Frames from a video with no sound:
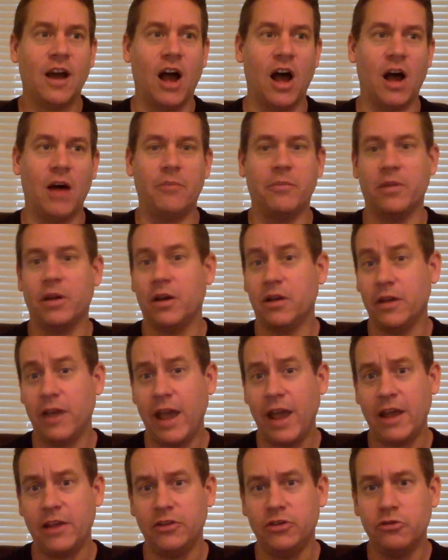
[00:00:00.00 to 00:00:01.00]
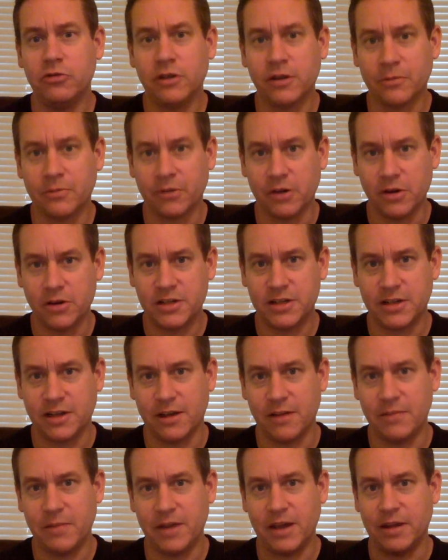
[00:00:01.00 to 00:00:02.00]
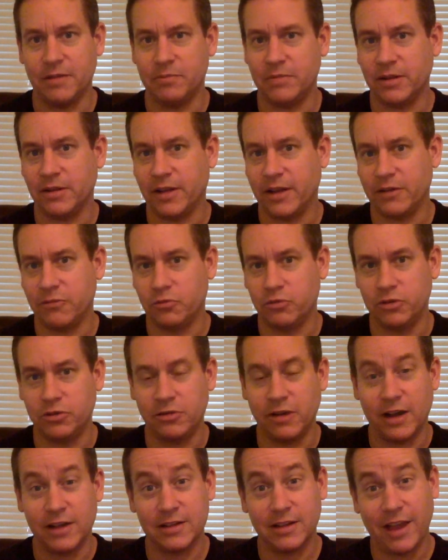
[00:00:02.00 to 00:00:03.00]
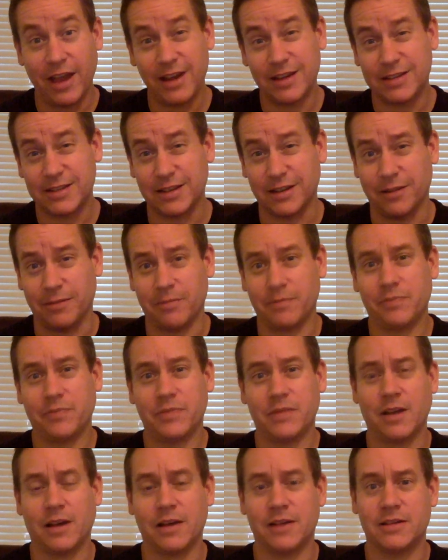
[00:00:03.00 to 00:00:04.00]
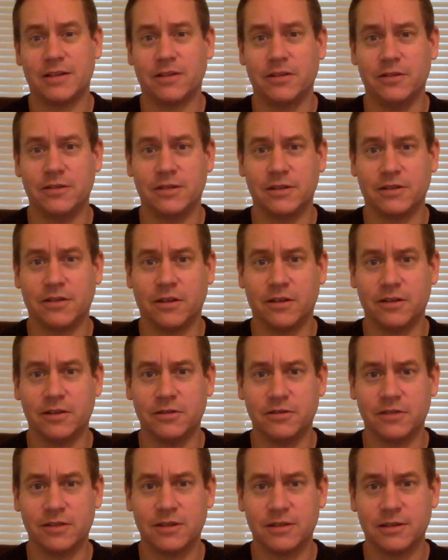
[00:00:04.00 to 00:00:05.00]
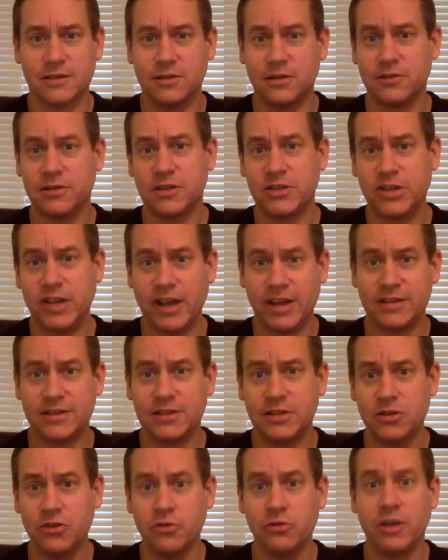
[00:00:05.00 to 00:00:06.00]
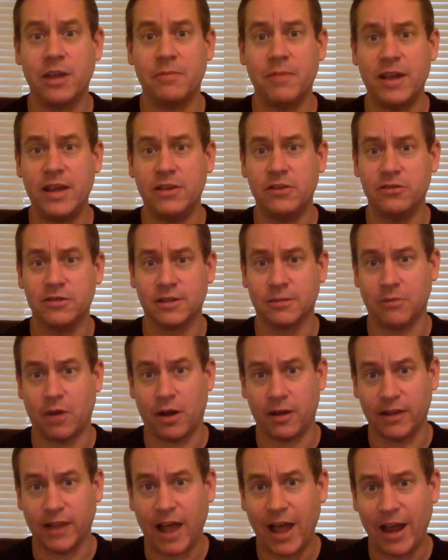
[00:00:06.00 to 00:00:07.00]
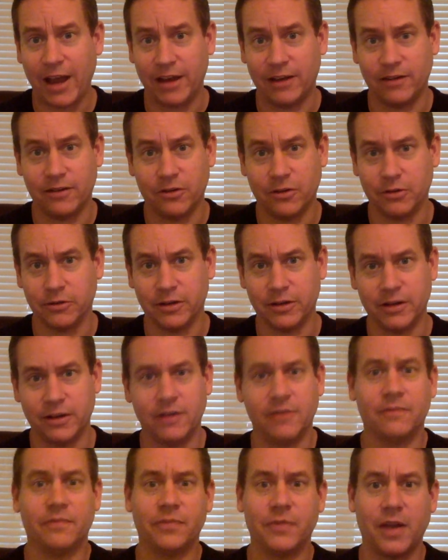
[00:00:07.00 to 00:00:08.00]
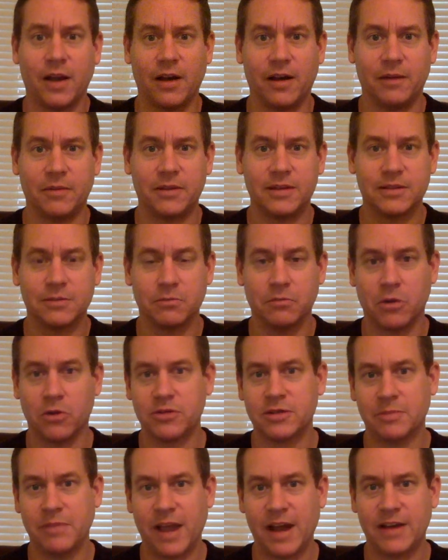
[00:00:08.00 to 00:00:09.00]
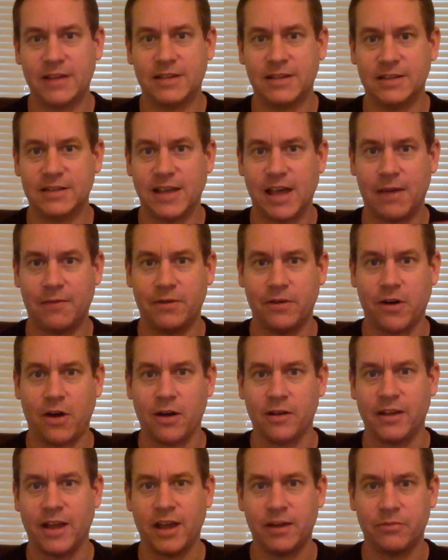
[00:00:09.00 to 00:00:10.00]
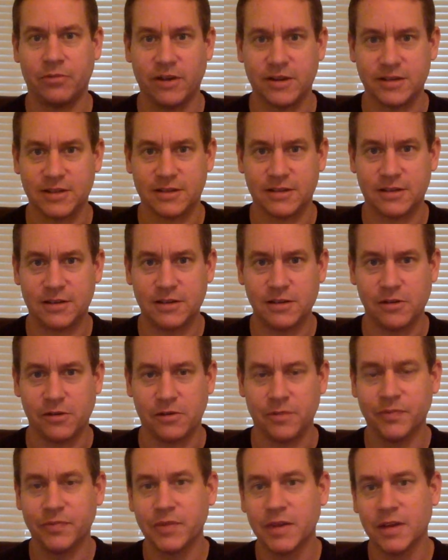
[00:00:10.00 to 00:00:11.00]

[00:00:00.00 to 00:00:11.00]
hey, you can approach them and be like, would you guys like some? Start using cartoons. Because there's a chance, too, they may use them online only. Because most magazines have an online presence, too.